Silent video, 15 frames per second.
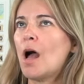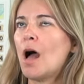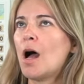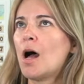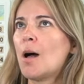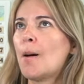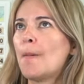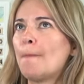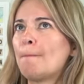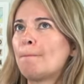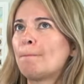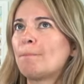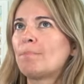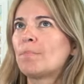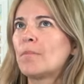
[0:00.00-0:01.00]

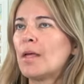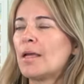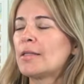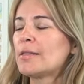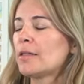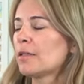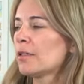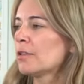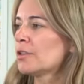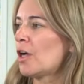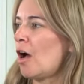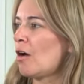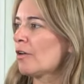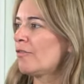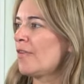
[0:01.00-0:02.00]
Um, it's a little
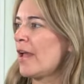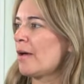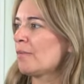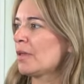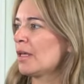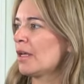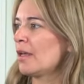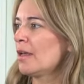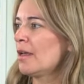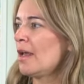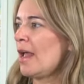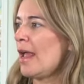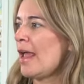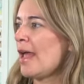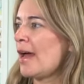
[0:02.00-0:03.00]
dog family,
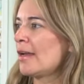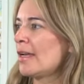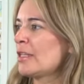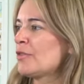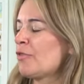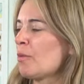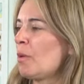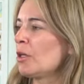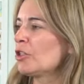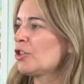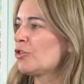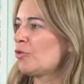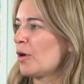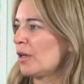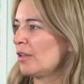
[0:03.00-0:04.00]
and it's from
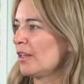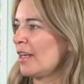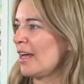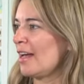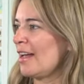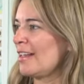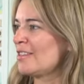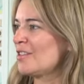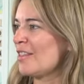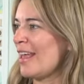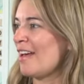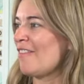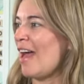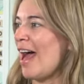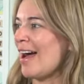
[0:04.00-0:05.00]
Australia, and so they
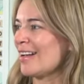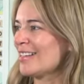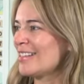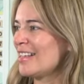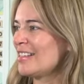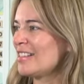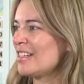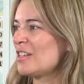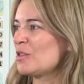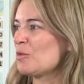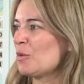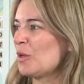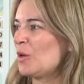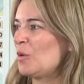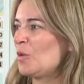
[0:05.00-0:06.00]
have accents, and it's
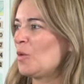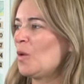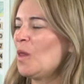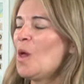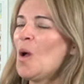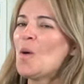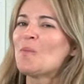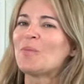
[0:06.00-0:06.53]
really cool.